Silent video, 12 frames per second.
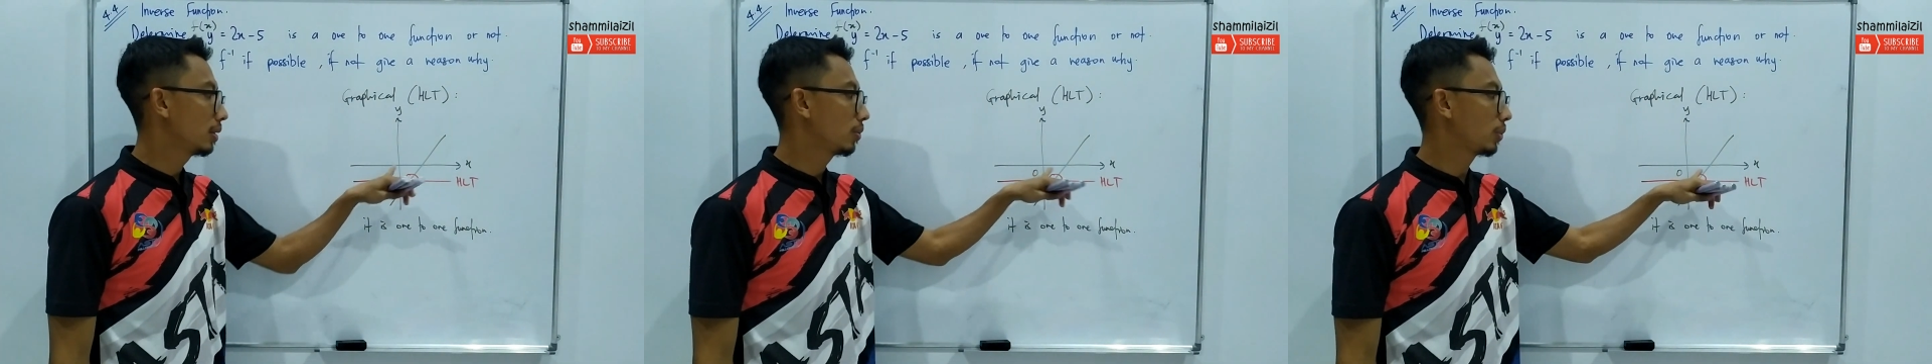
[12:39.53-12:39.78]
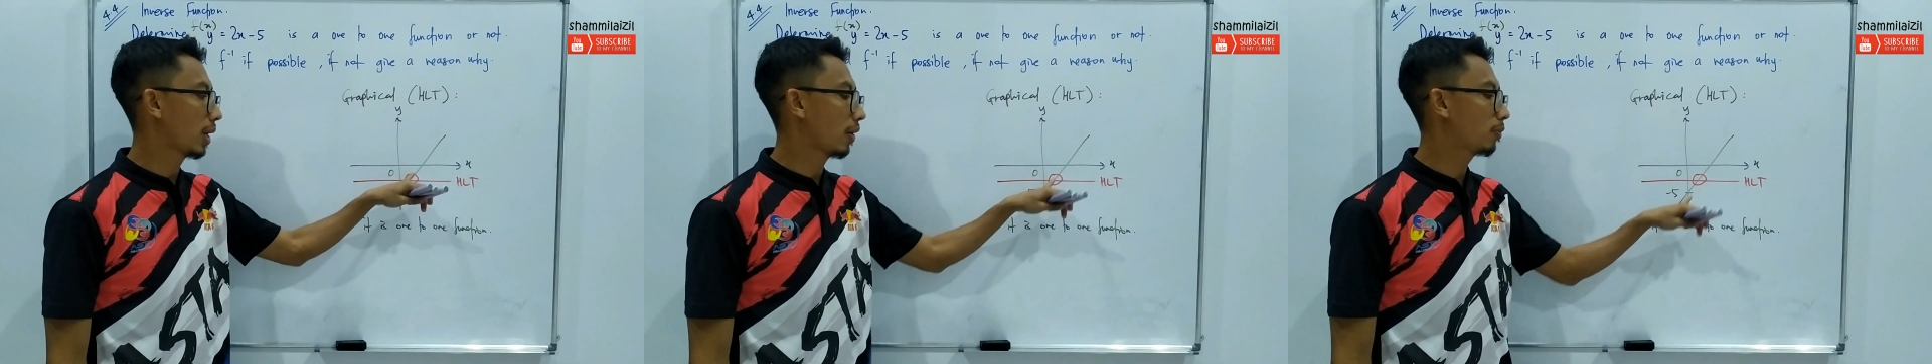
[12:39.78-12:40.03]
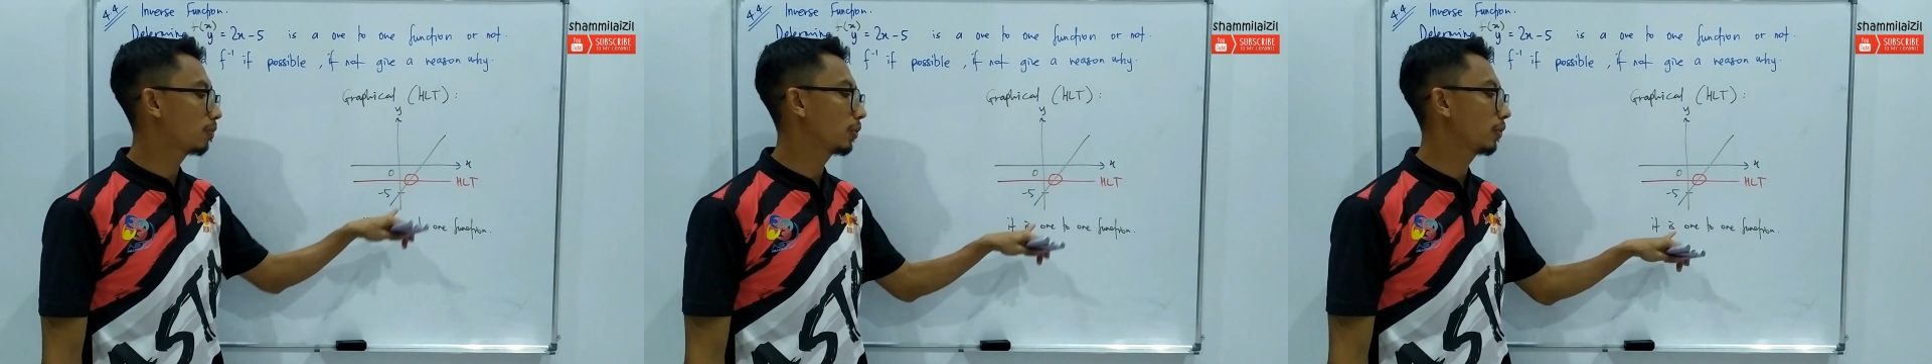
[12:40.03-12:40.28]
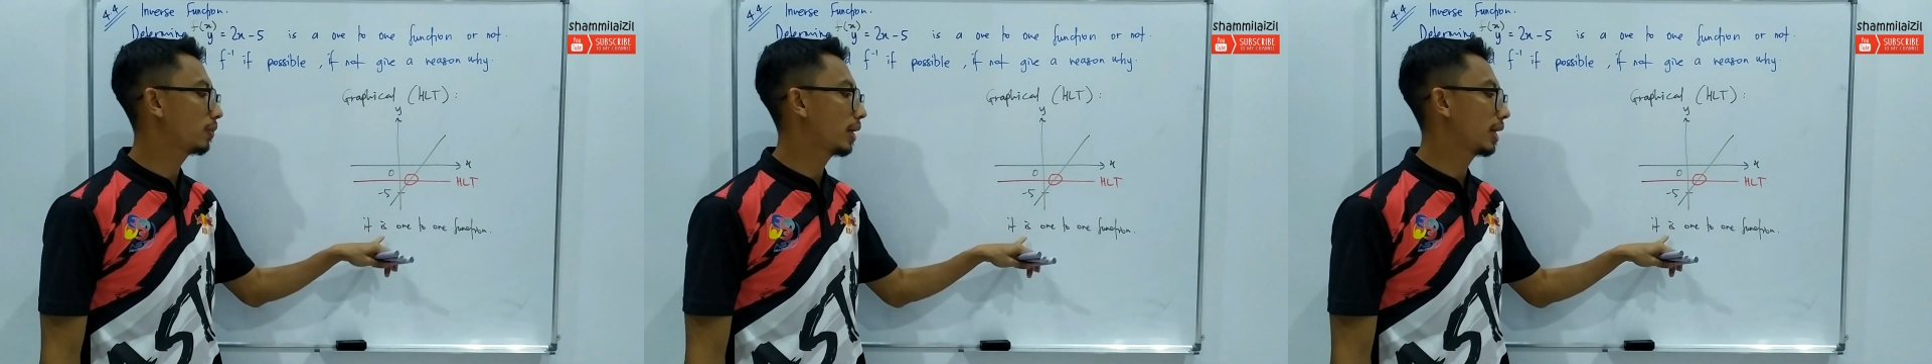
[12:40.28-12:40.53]
we have
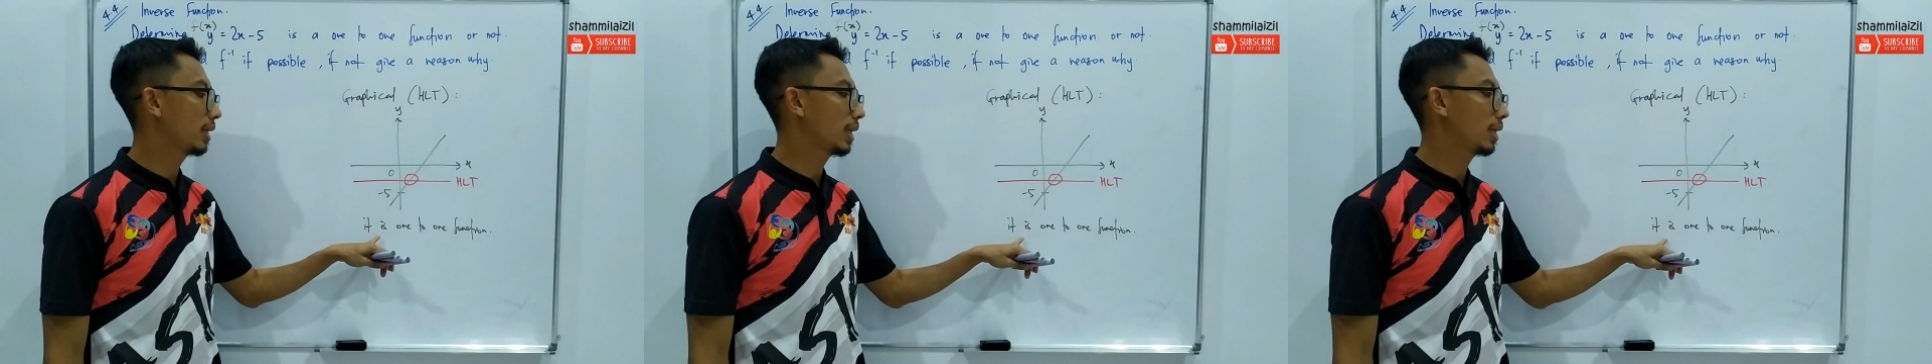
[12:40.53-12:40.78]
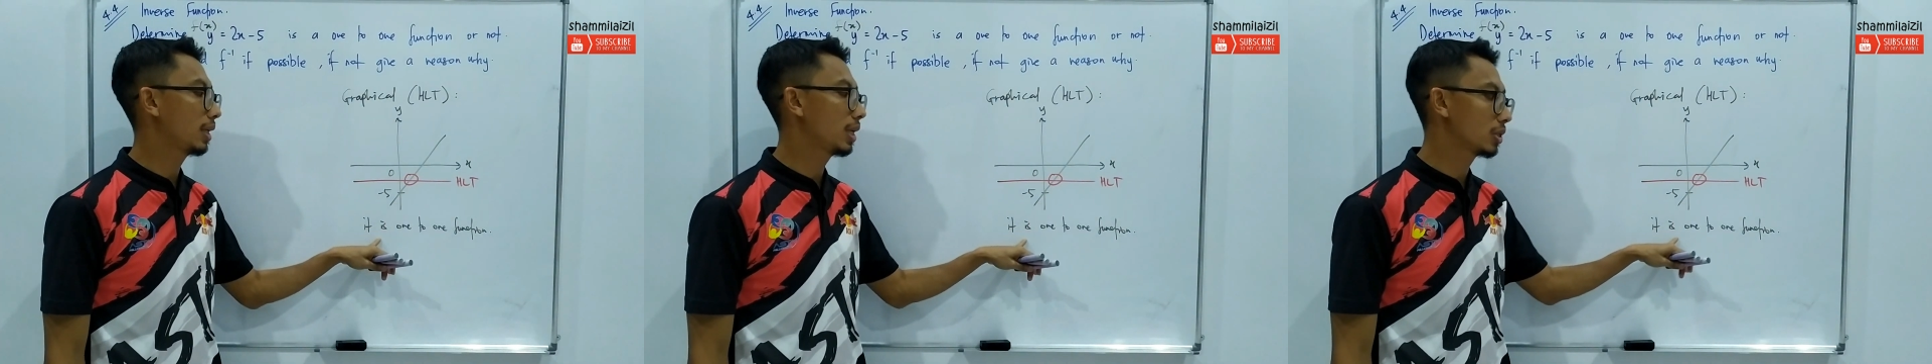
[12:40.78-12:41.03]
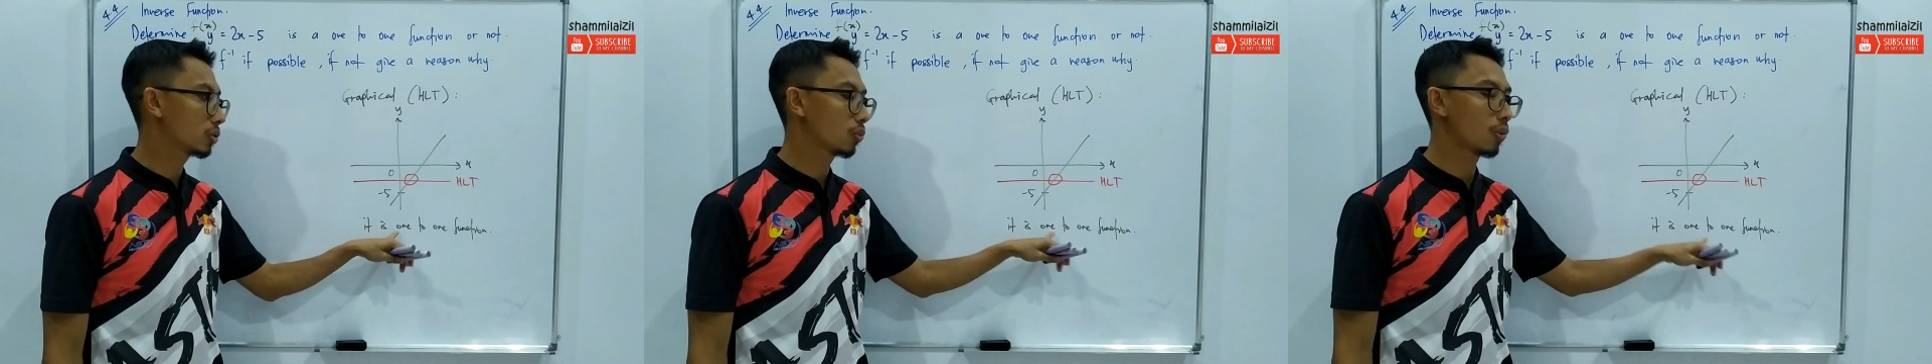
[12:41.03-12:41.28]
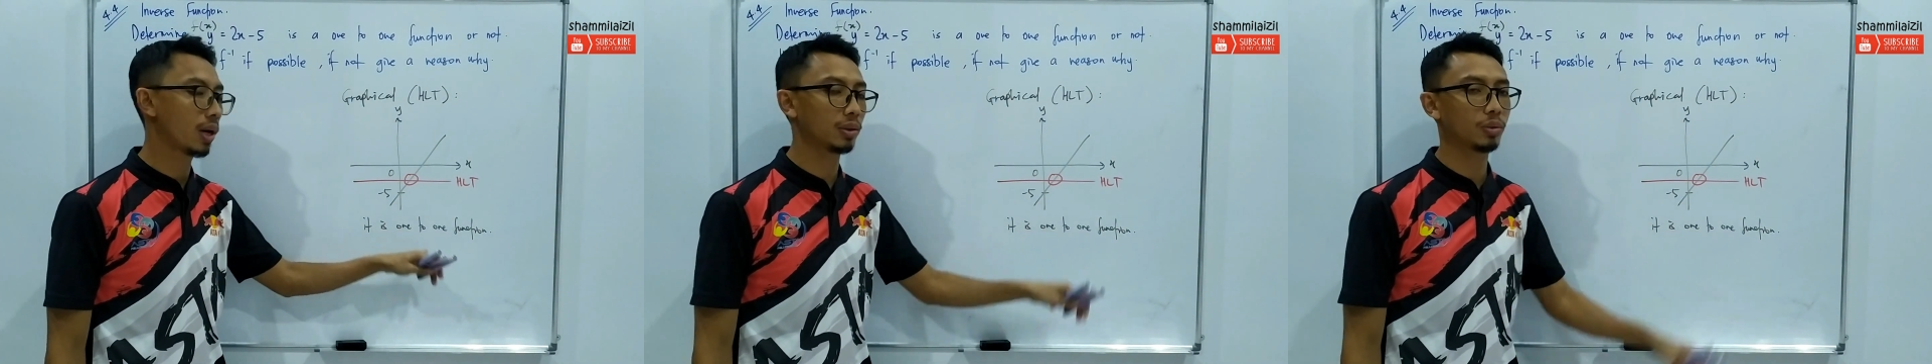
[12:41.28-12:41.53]
proved that it is
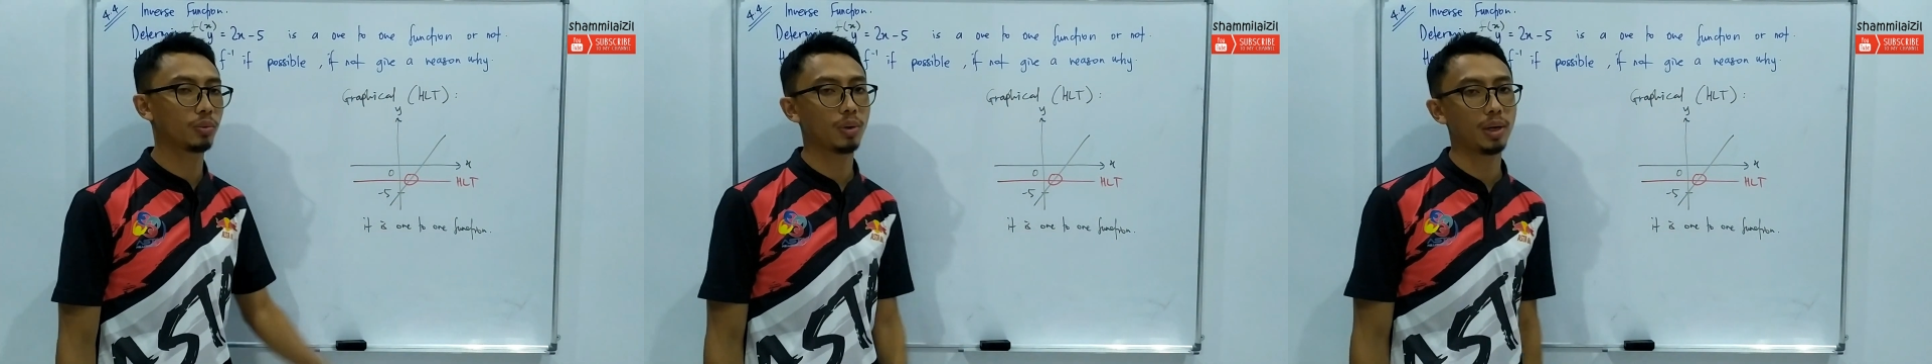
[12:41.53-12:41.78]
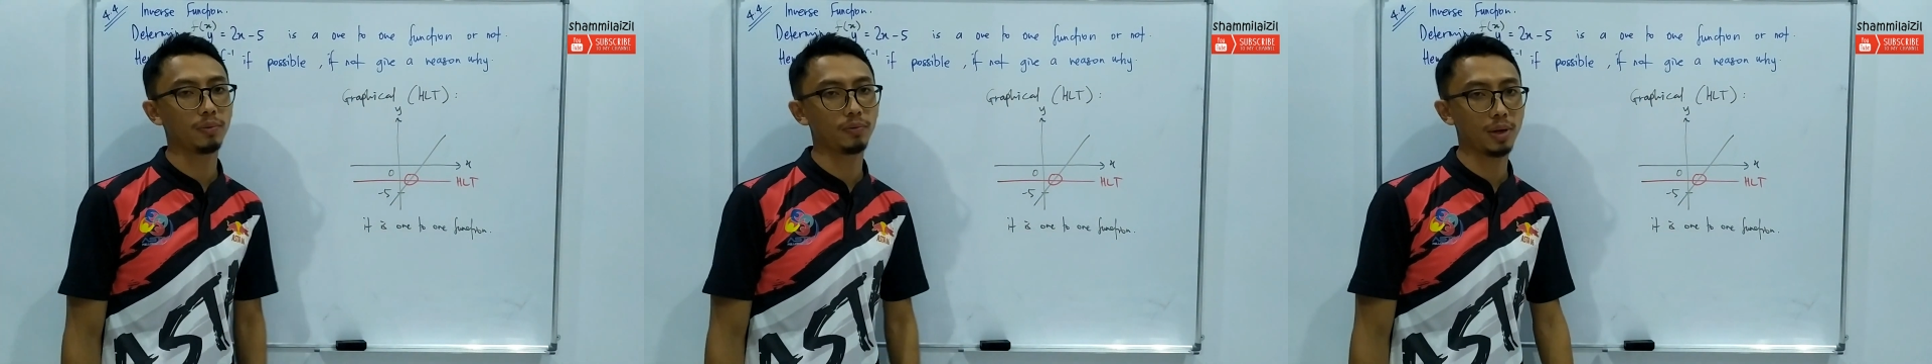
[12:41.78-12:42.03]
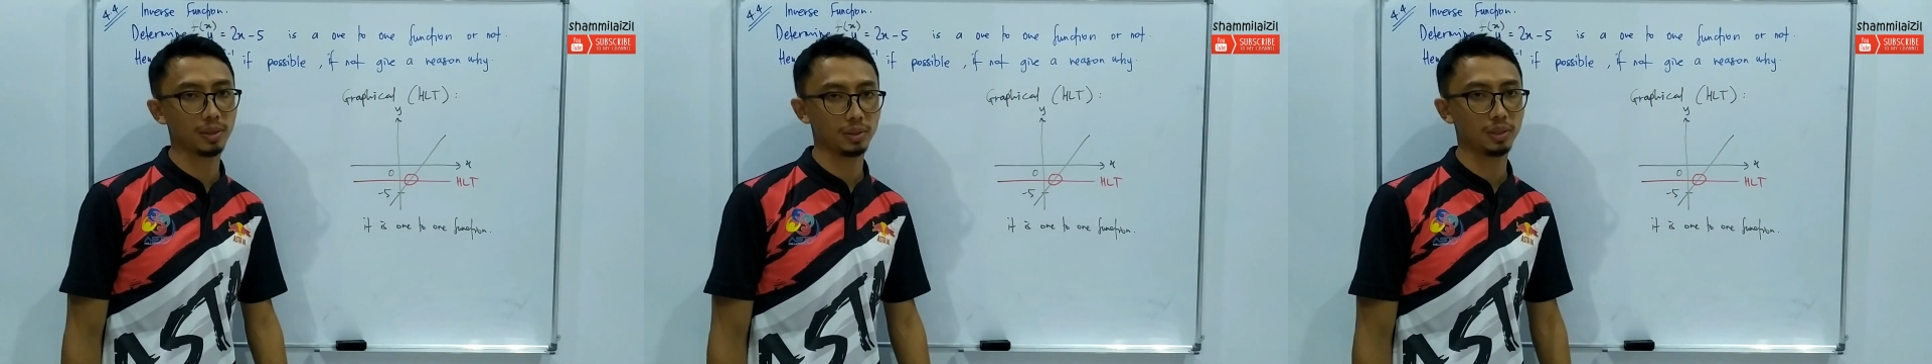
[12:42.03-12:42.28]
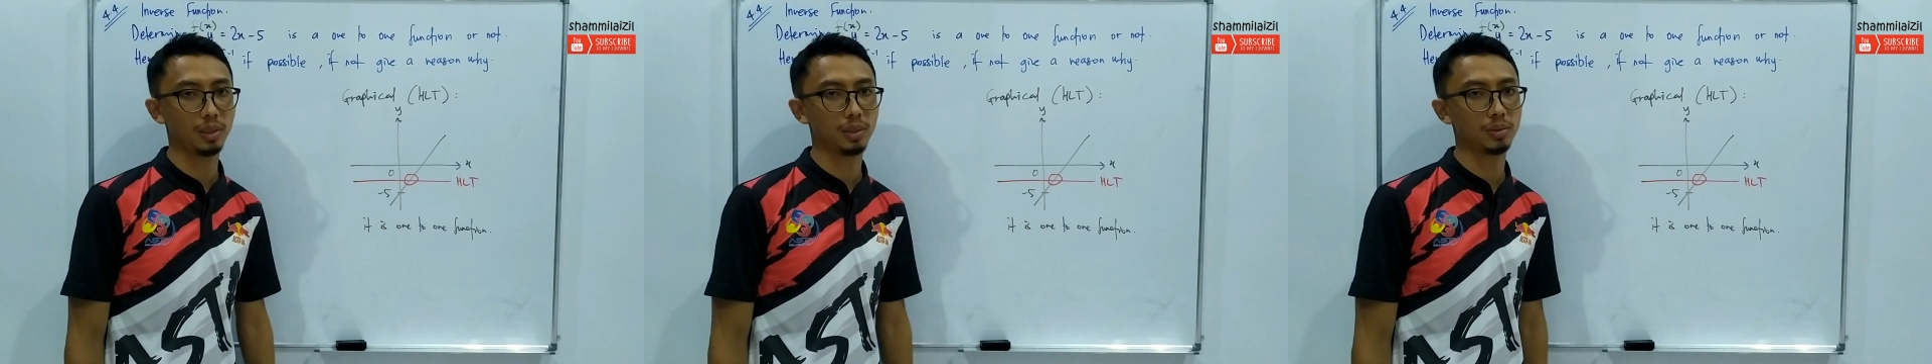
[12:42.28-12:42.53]
one-to-one
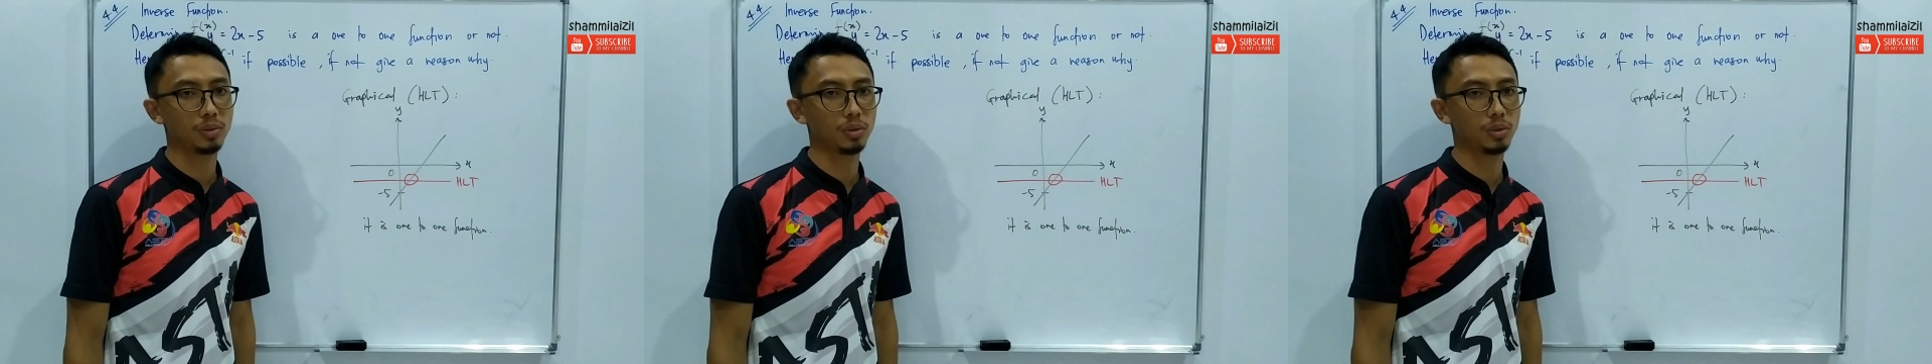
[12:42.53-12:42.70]
function.